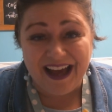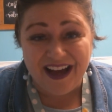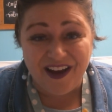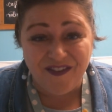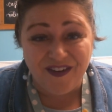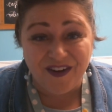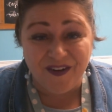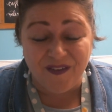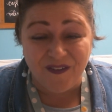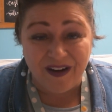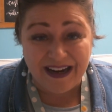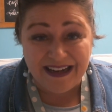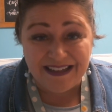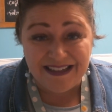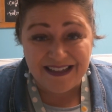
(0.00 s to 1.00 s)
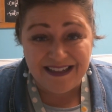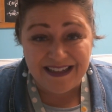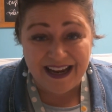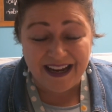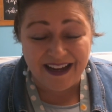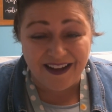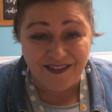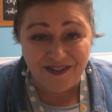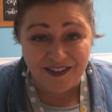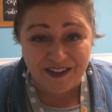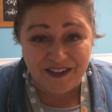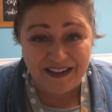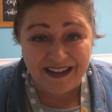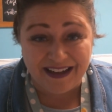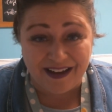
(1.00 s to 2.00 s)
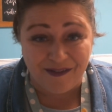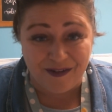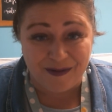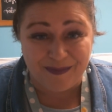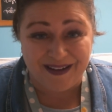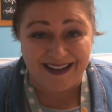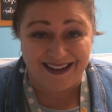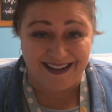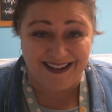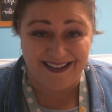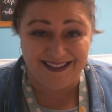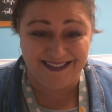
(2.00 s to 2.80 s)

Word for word: Have a great day of learning, everybody.